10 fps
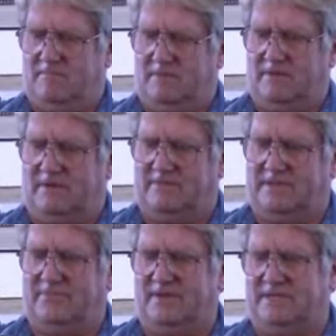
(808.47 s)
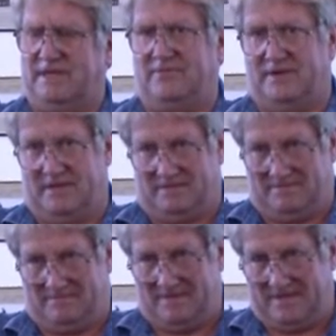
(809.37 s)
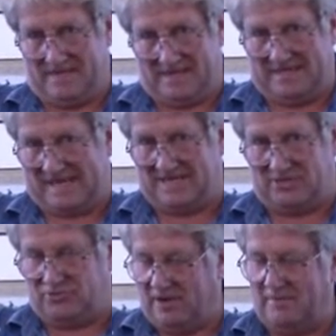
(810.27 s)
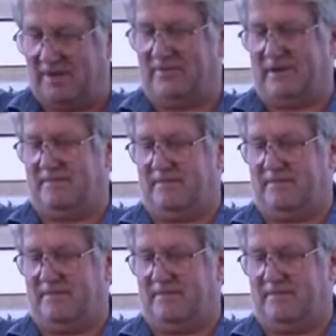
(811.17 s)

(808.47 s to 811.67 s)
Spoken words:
Okay, see how thin it is. It is extremely thin.